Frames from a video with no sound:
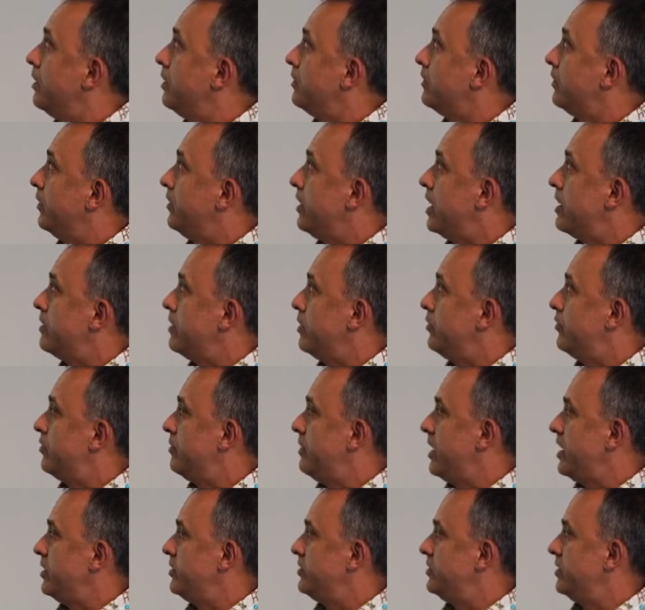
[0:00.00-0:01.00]
So the other thing to
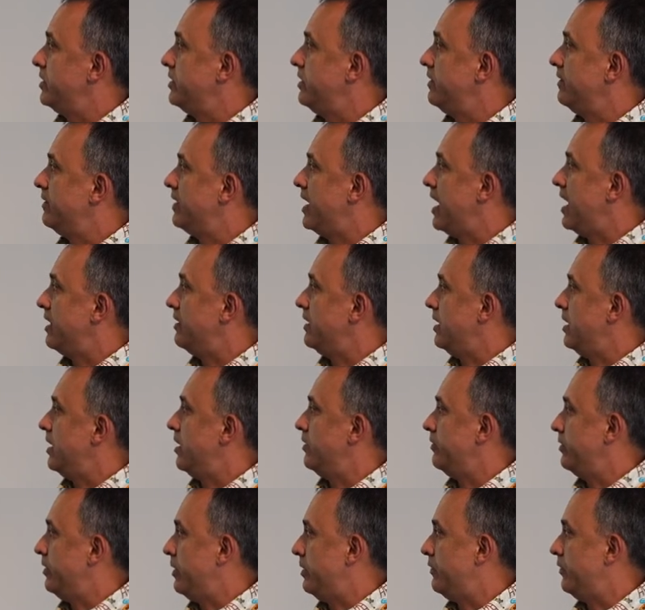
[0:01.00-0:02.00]
mention is that
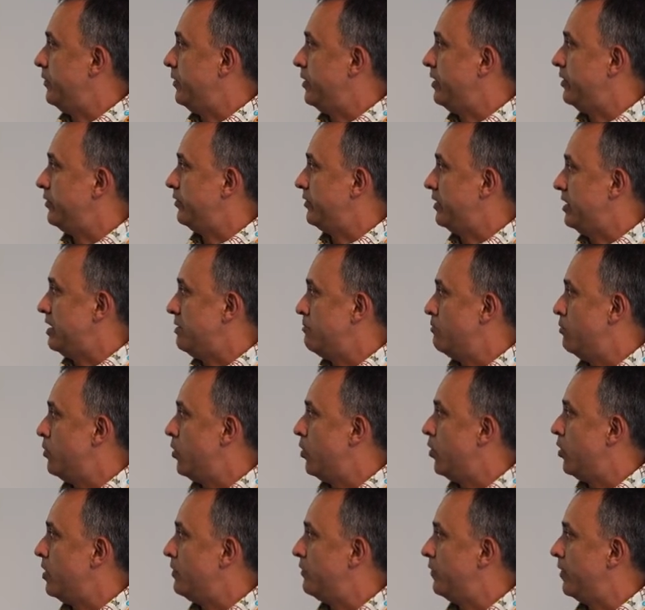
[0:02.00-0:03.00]
if you're interested in
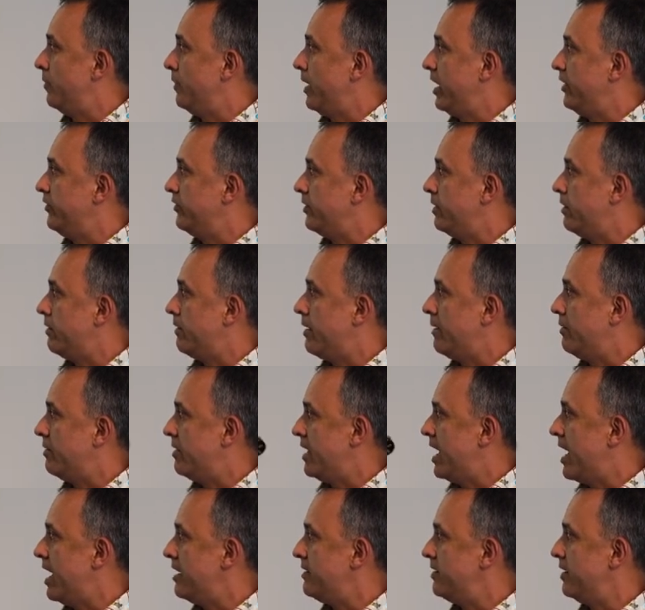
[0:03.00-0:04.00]
more information around
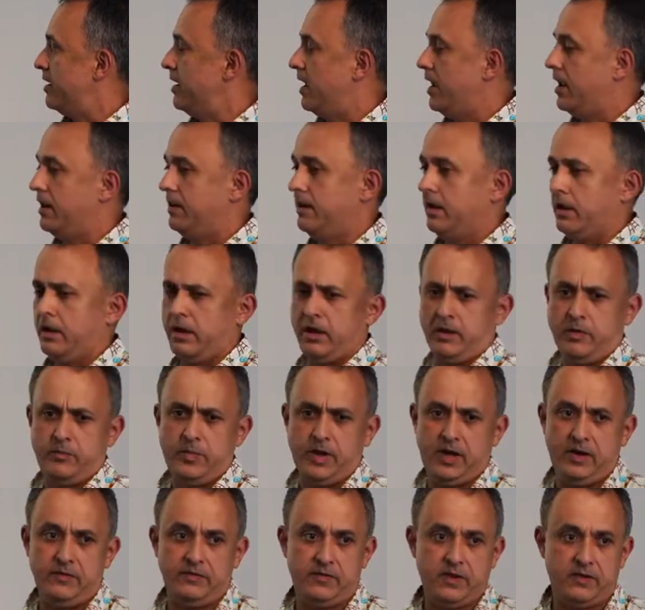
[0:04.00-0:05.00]
that, and I
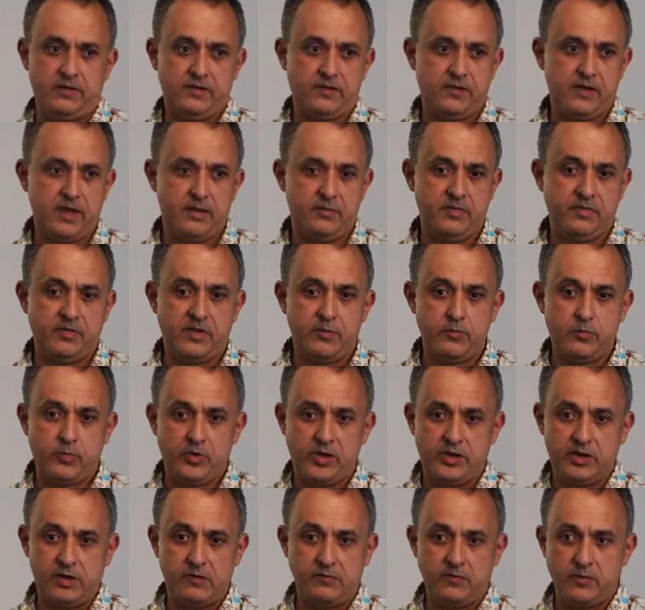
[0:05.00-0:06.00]
believe there's some
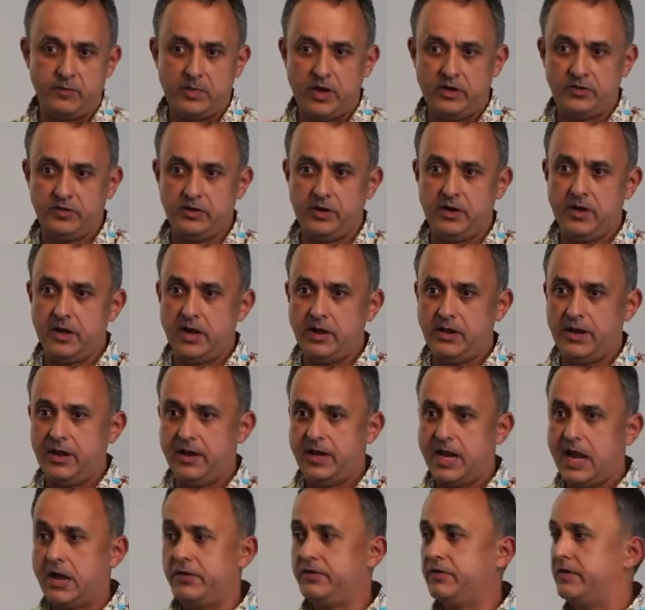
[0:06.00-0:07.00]
pretty information in our
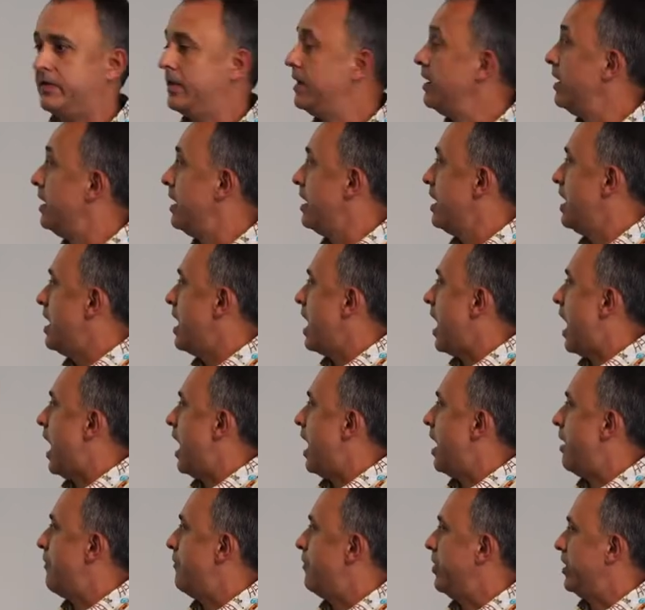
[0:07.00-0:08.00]
handouts,
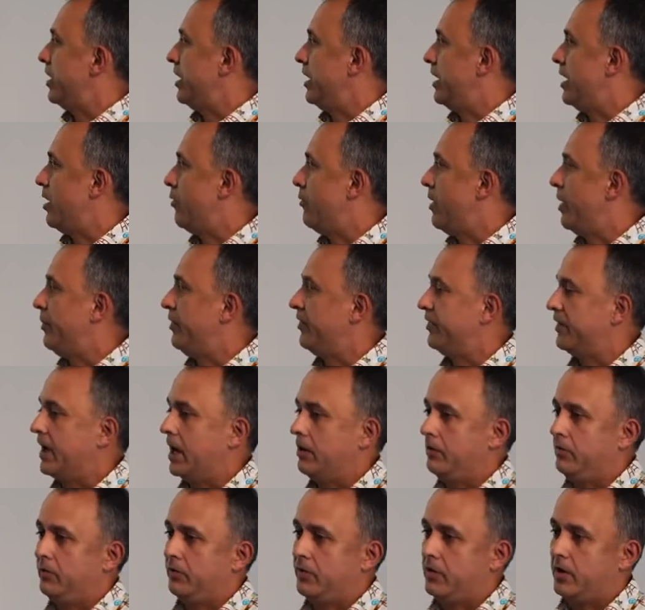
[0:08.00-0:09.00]
but in our
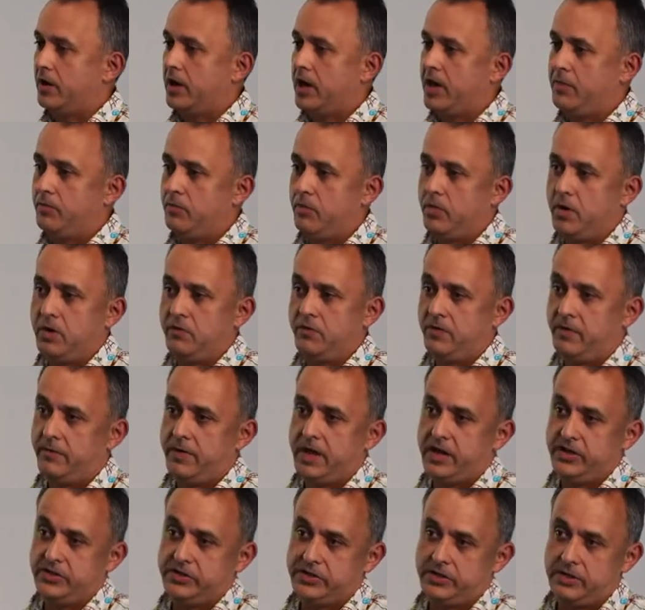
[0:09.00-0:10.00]
website we've got a heap more
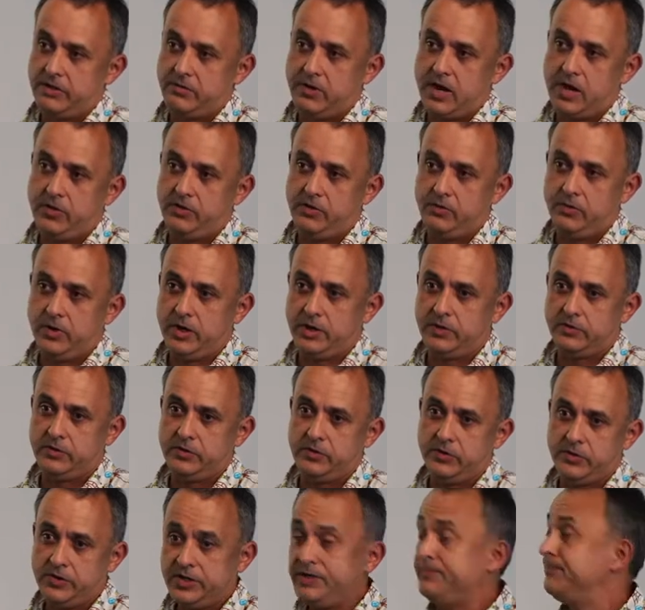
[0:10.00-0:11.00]
information around the work we're
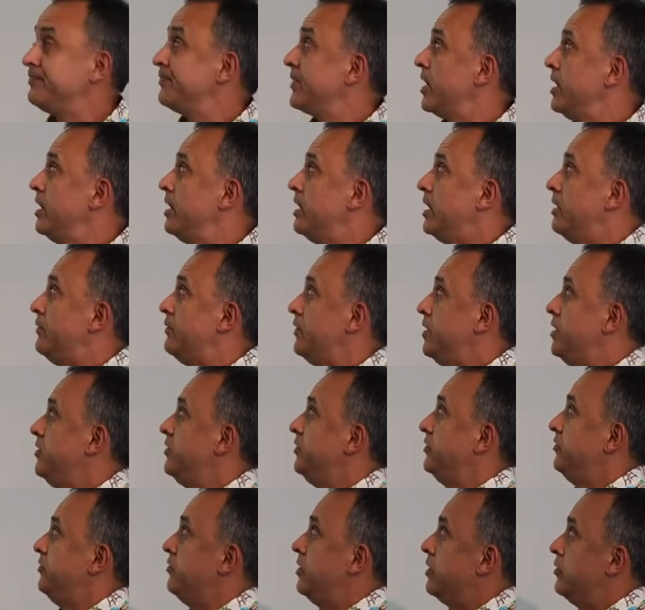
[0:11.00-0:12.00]
doing. If you're
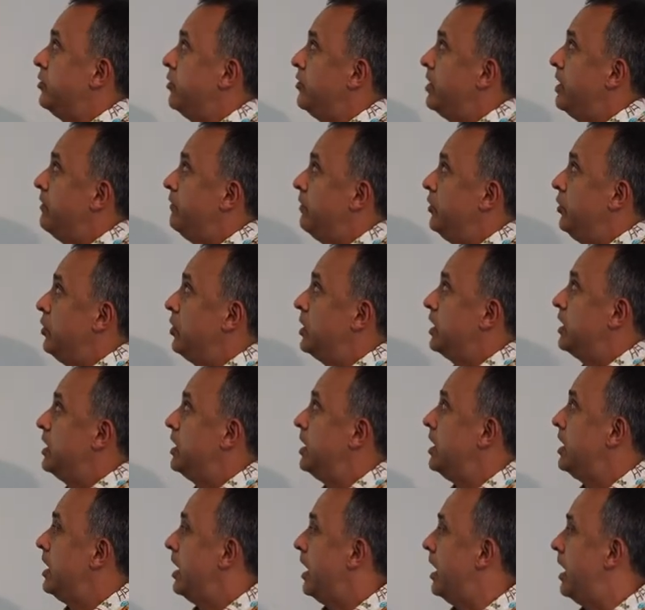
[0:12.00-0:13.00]
interested, go and have a look.
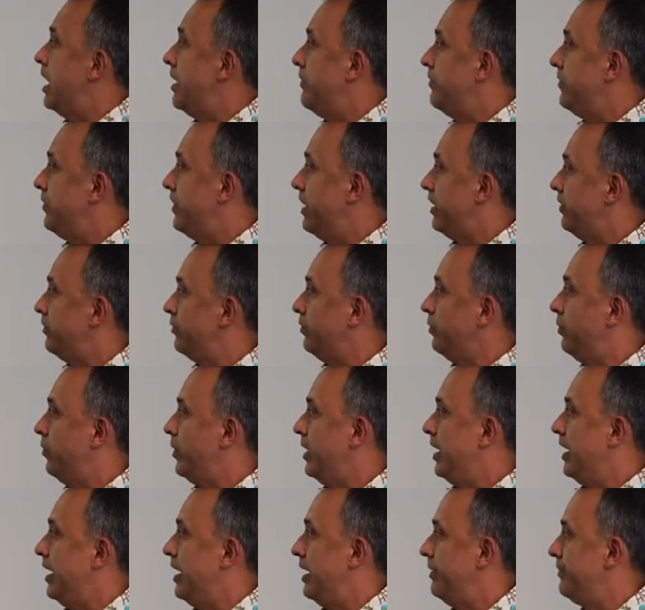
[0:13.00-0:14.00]
That's
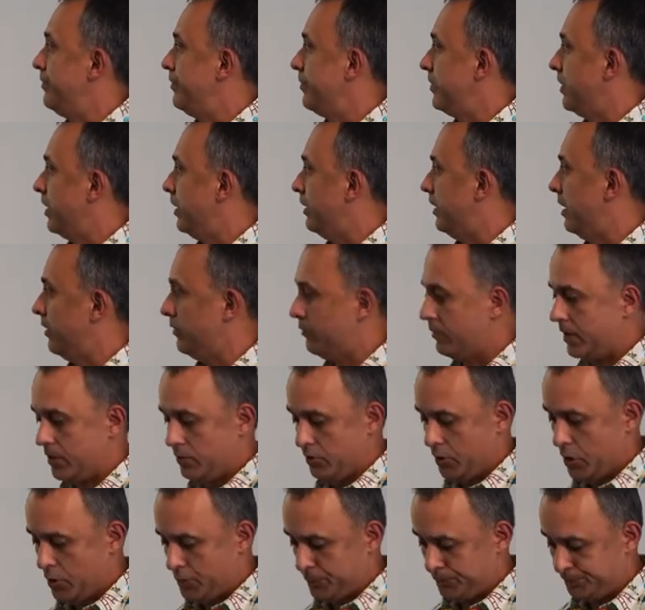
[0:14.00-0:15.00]
where you
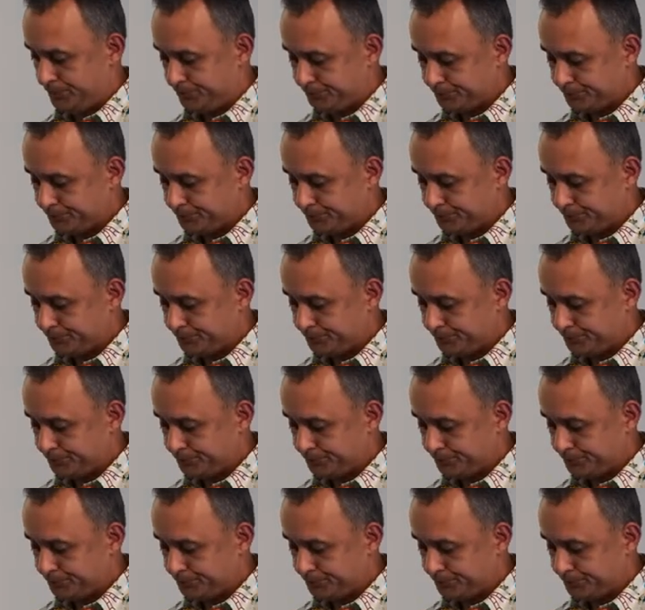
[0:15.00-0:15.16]
go.